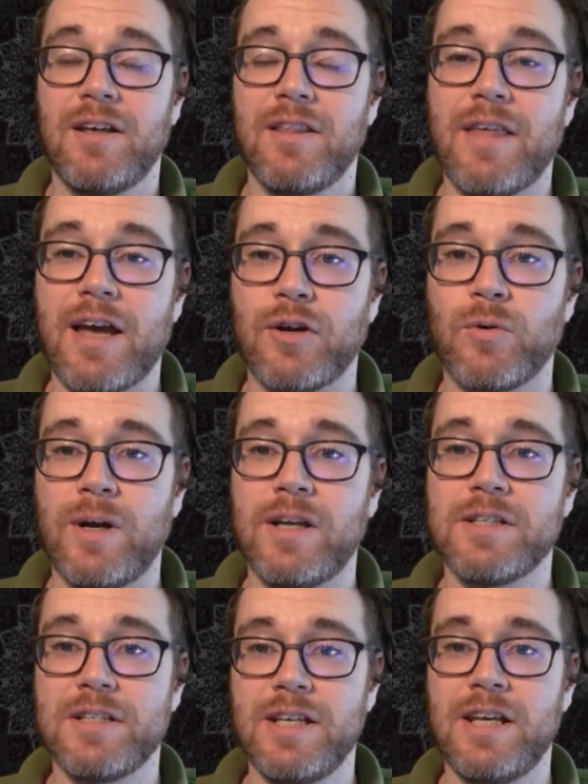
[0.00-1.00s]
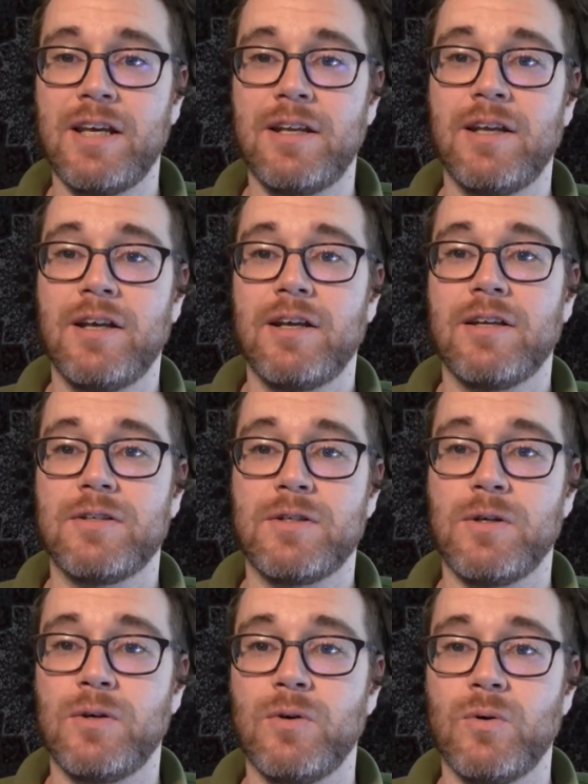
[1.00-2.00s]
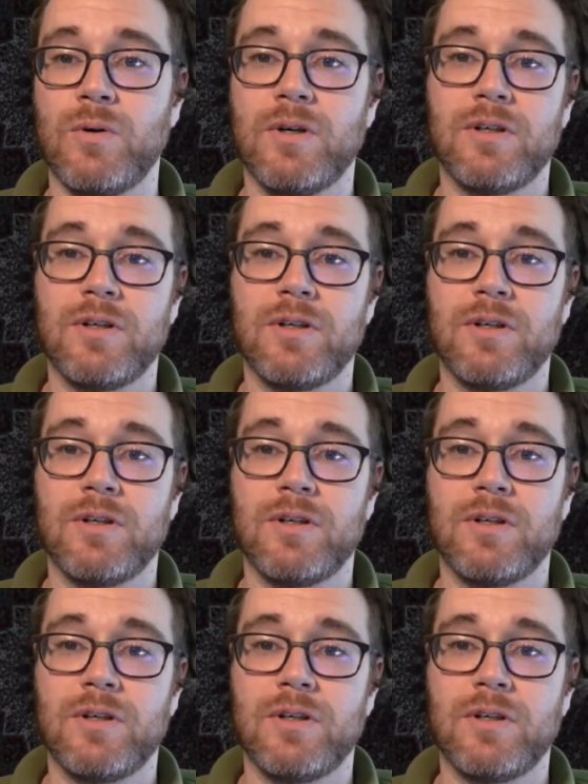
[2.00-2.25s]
that Greens need to